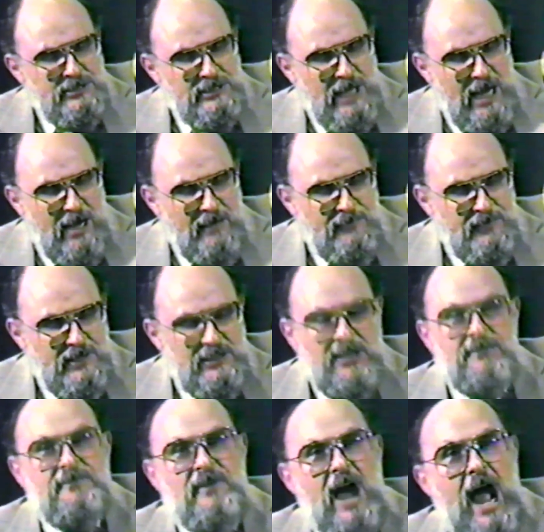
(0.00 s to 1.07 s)
of the
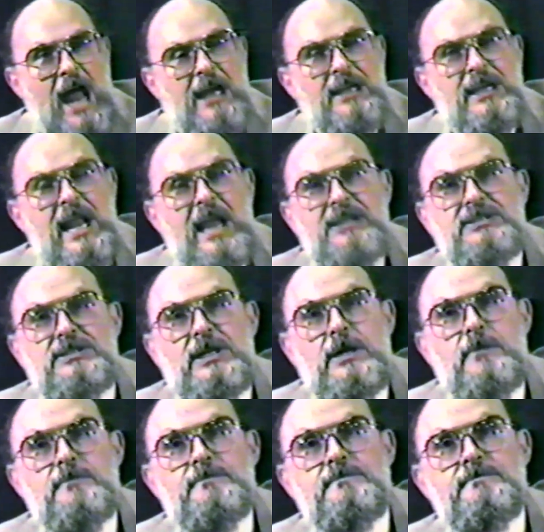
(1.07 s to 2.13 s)
divine
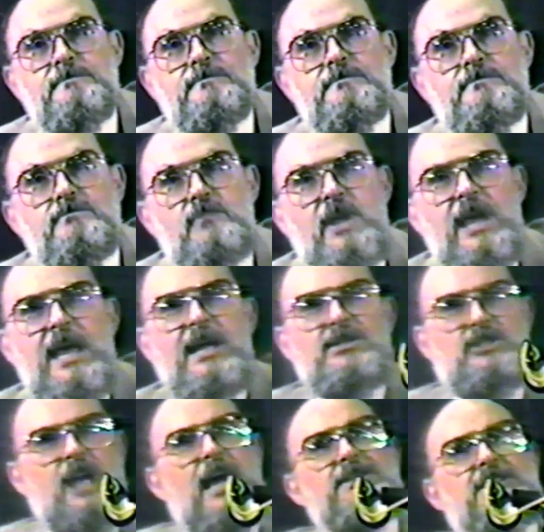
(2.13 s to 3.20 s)
nature,
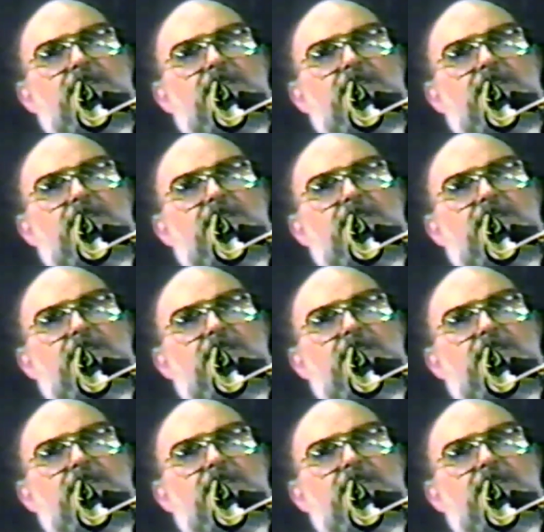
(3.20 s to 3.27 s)
just